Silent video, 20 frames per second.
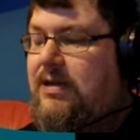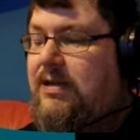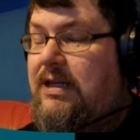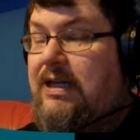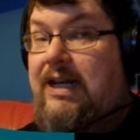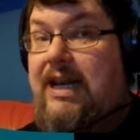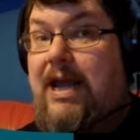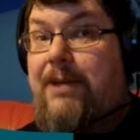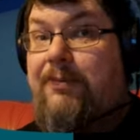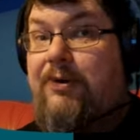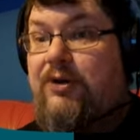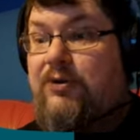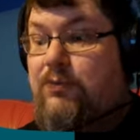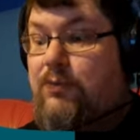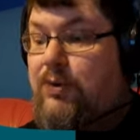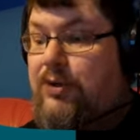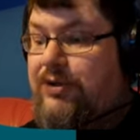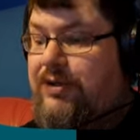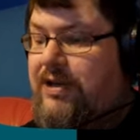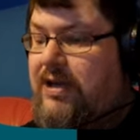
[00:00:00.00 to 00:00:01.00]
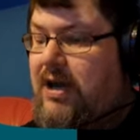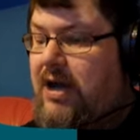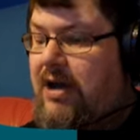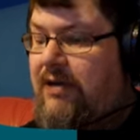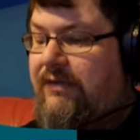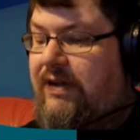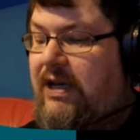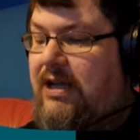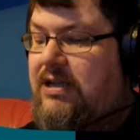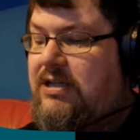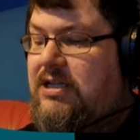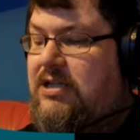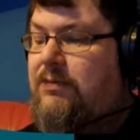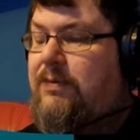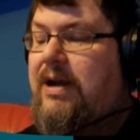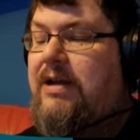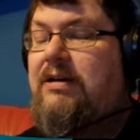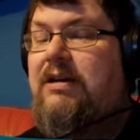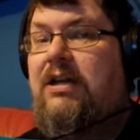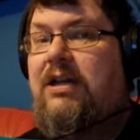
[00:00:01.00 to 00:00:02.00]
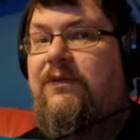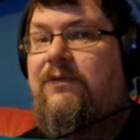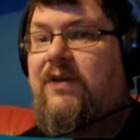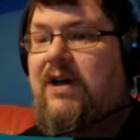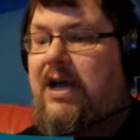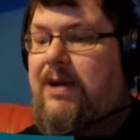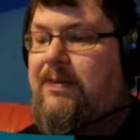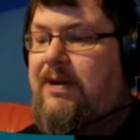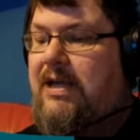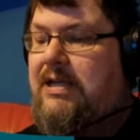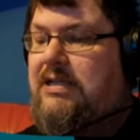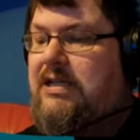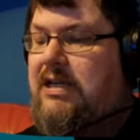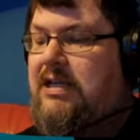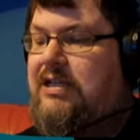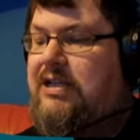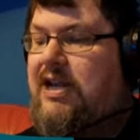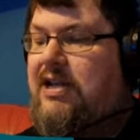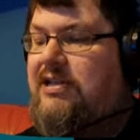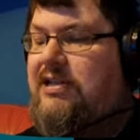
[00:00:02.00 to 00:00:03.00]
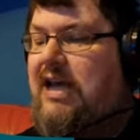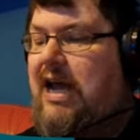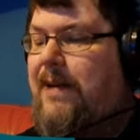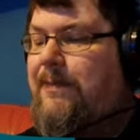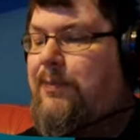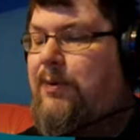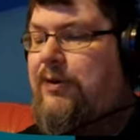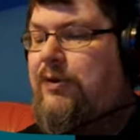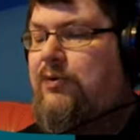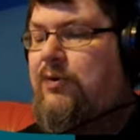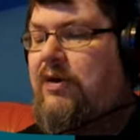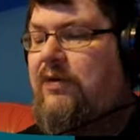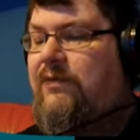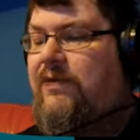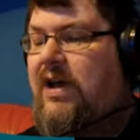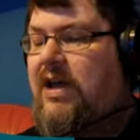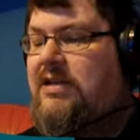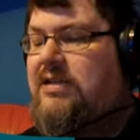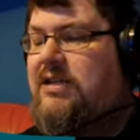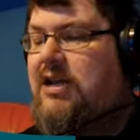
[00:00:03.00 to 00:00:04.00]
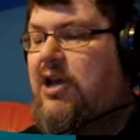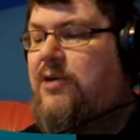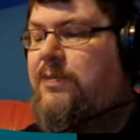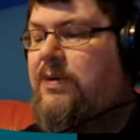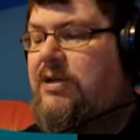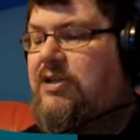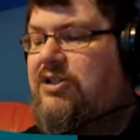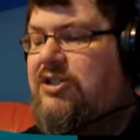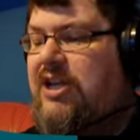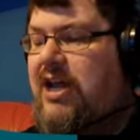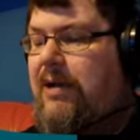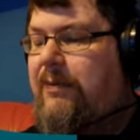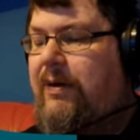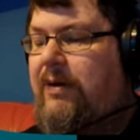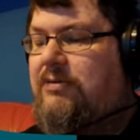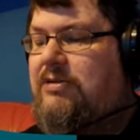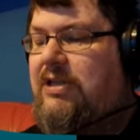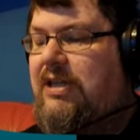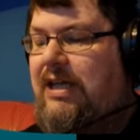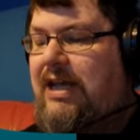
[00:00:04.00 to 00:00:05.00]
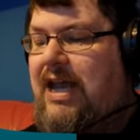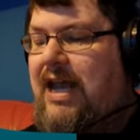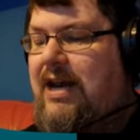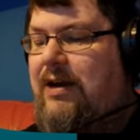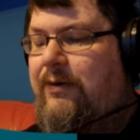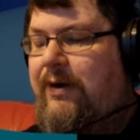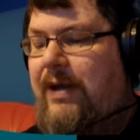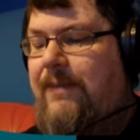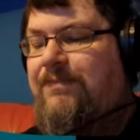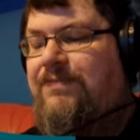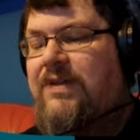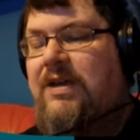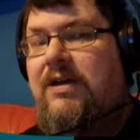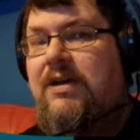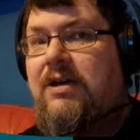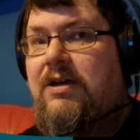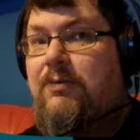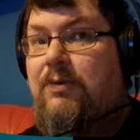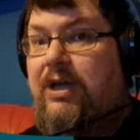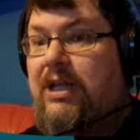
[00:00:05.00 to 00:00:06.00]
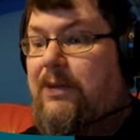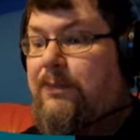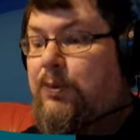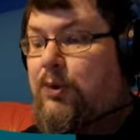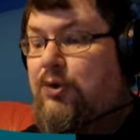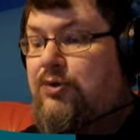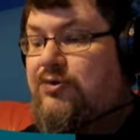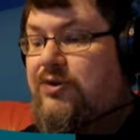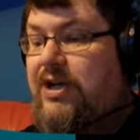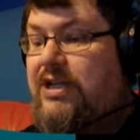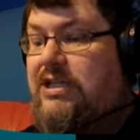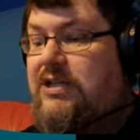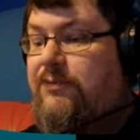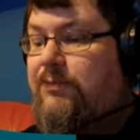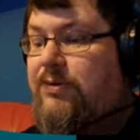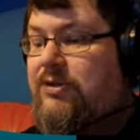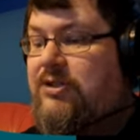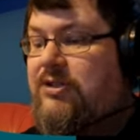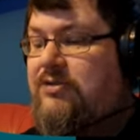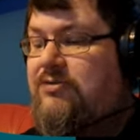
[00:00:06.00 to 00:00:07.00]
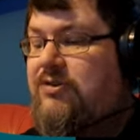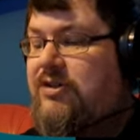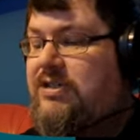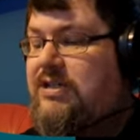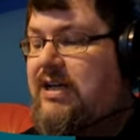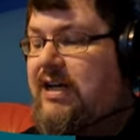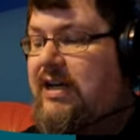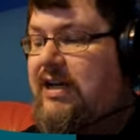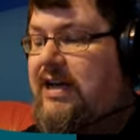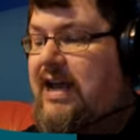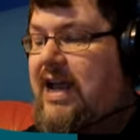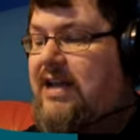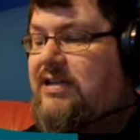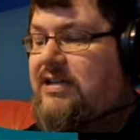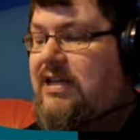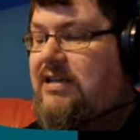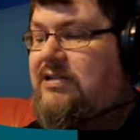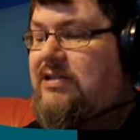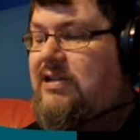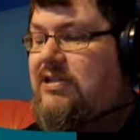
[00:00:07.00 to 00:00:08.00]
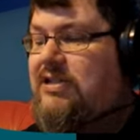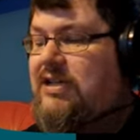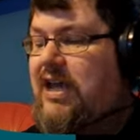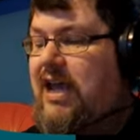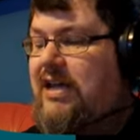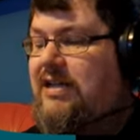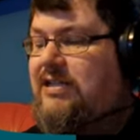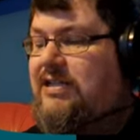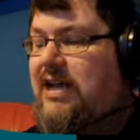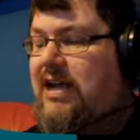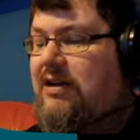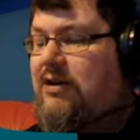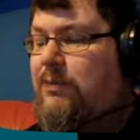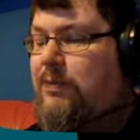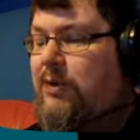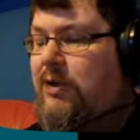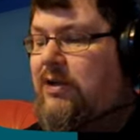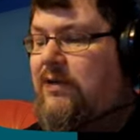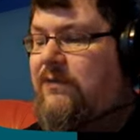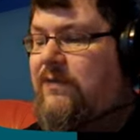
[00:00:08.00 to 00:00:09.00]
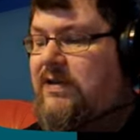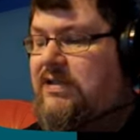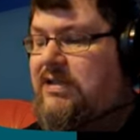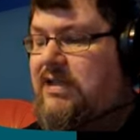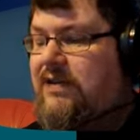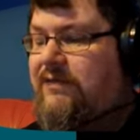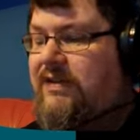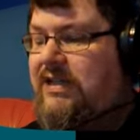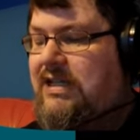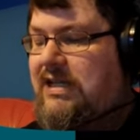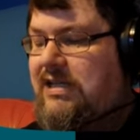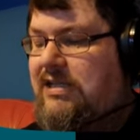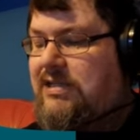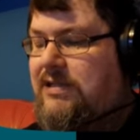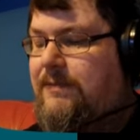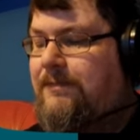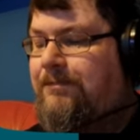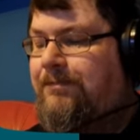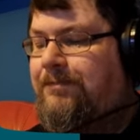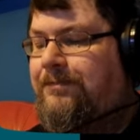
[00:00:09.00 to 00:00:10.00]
The elaborate wood carving surrounding the fireplace extends upward through a vast open stairwell to the gallery, where the portraits of Tressilian ancestors gaze down upon the festivities.